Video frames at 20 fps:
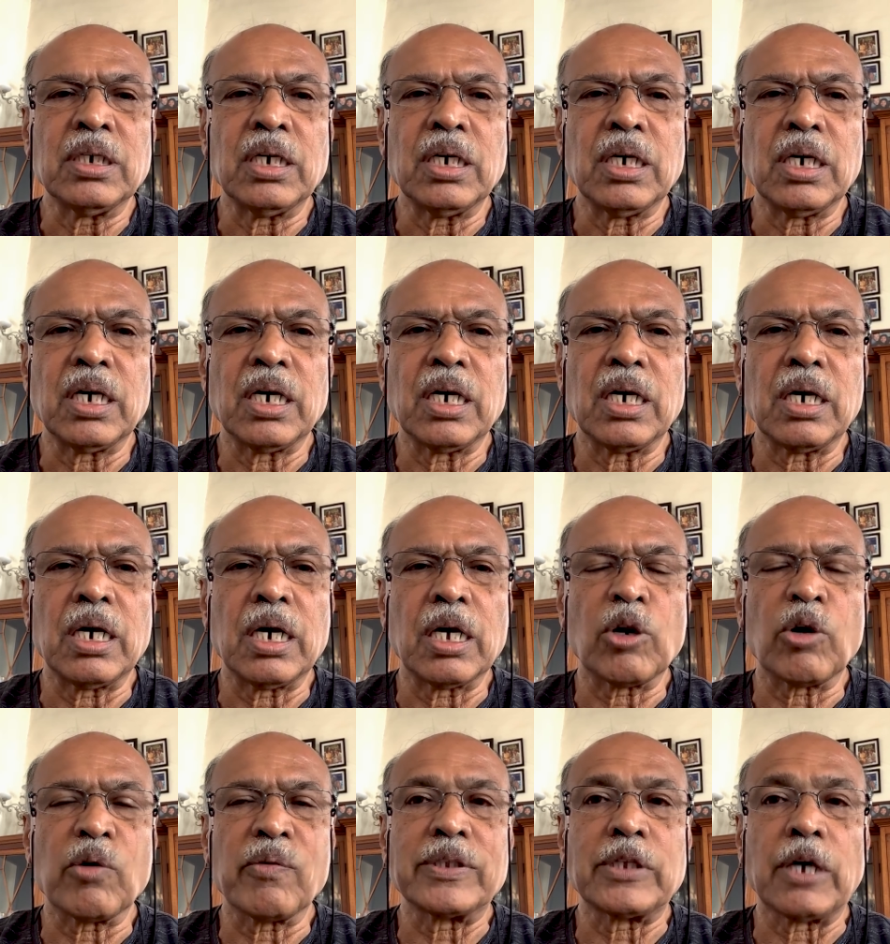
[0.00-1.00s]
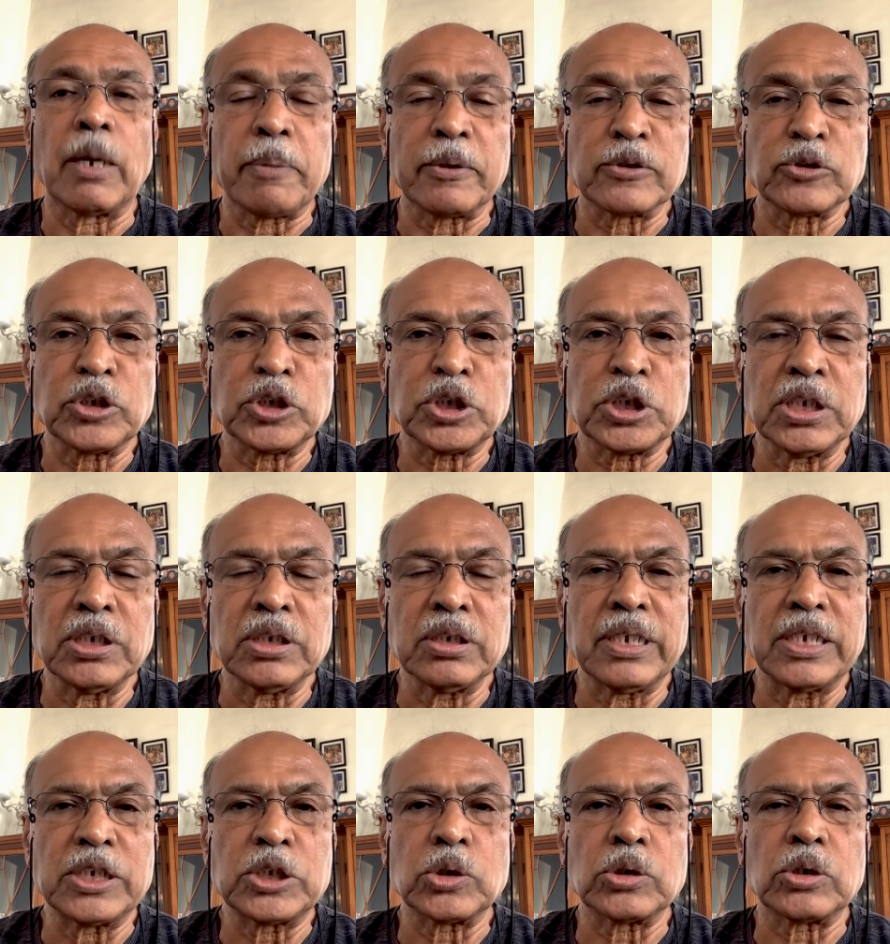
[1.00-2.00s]
Uh, along with the opposition,
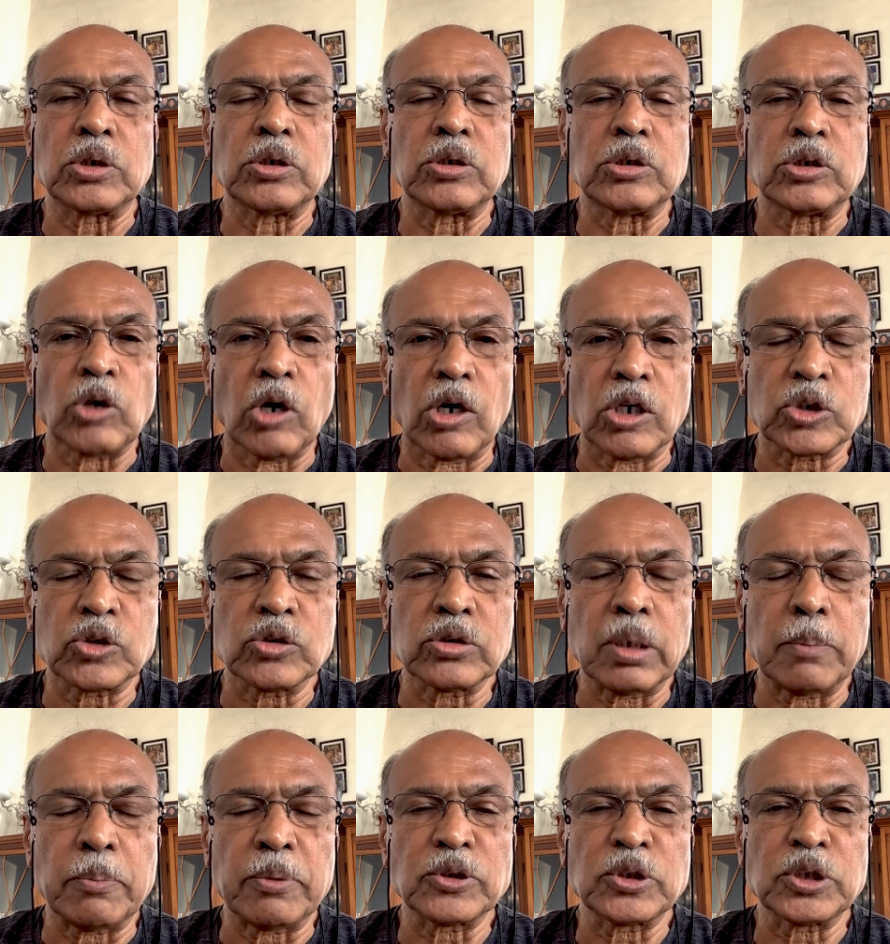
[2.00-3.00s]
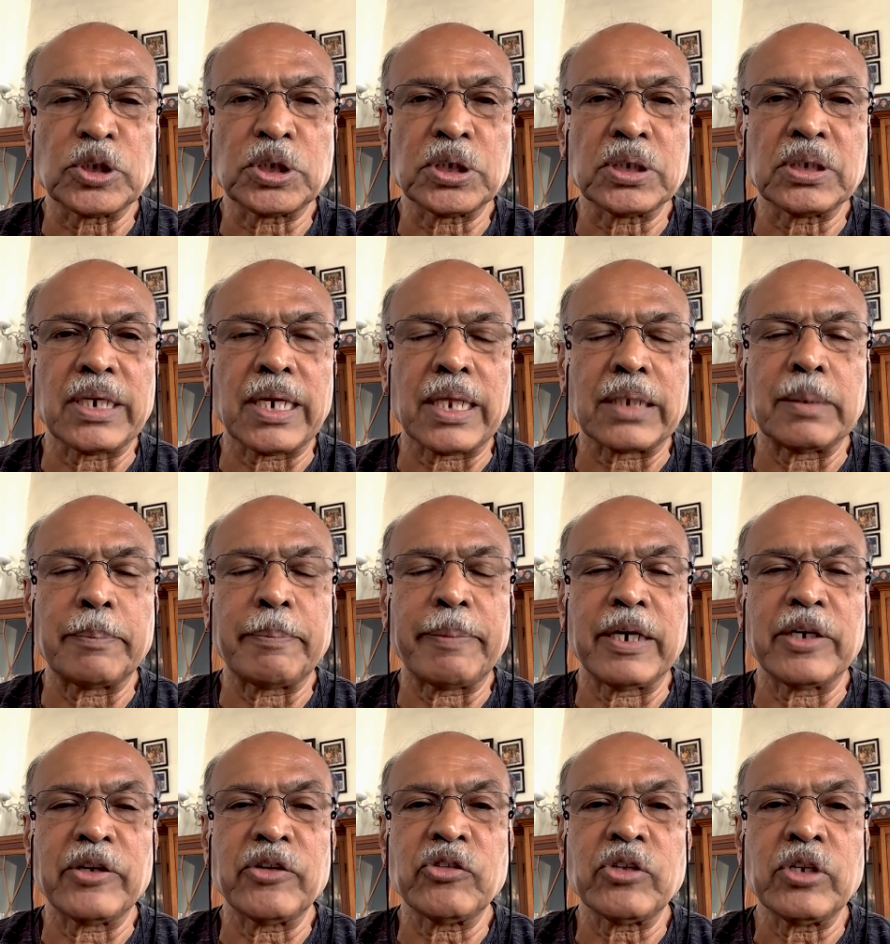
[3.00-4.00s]
they should talk to the opposition and other
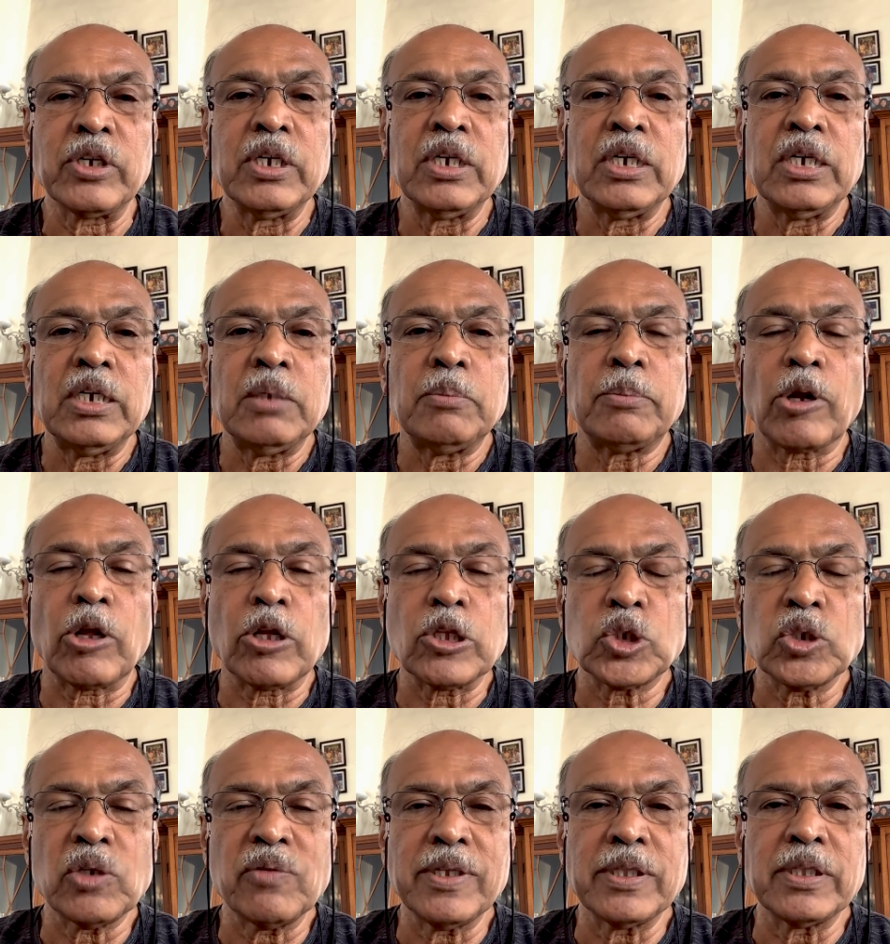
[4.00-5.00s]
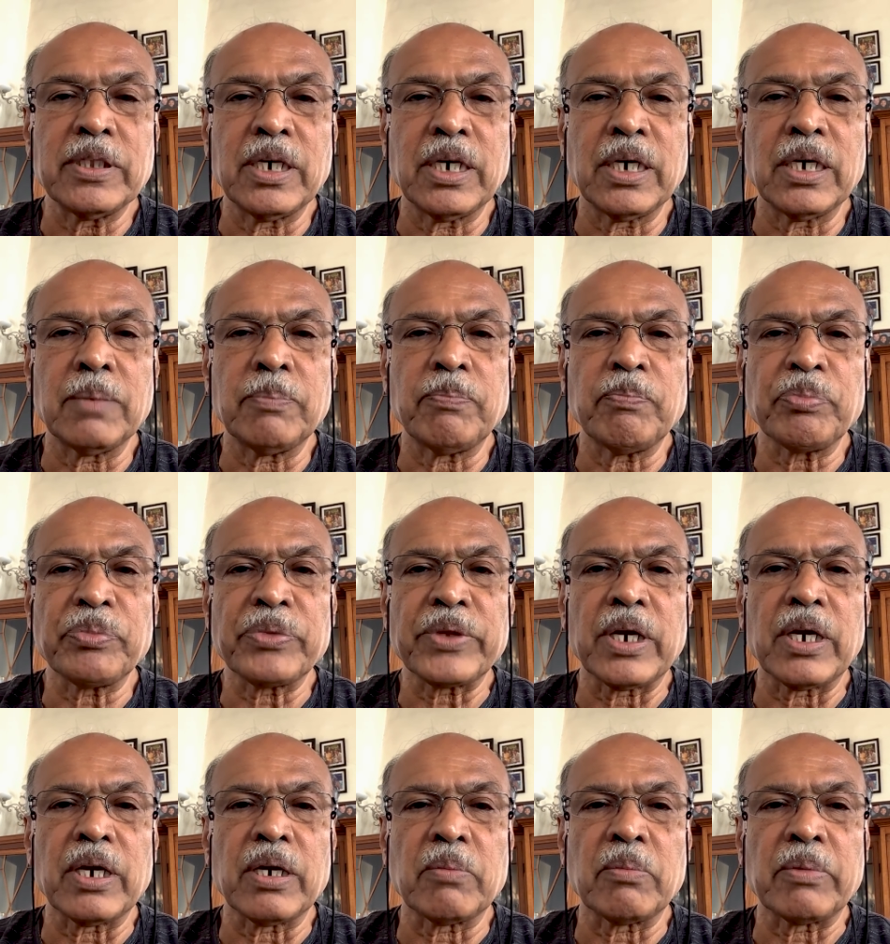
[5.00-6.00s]
parties, but also with the,
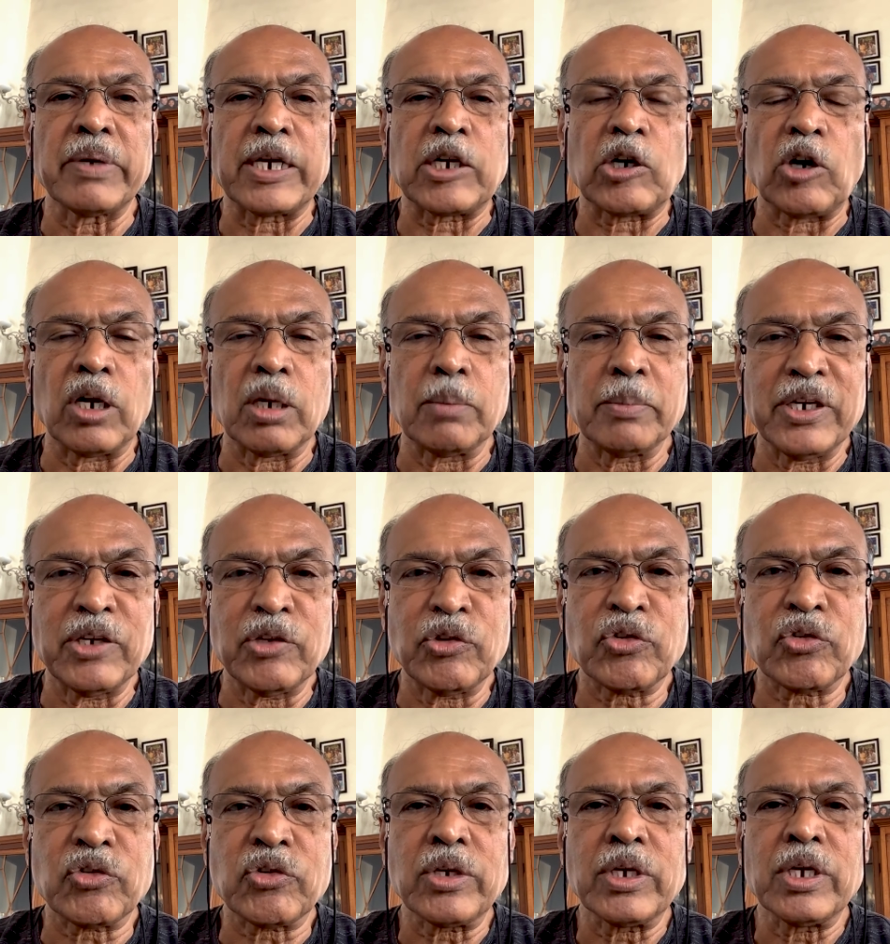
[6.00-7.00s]
the economists,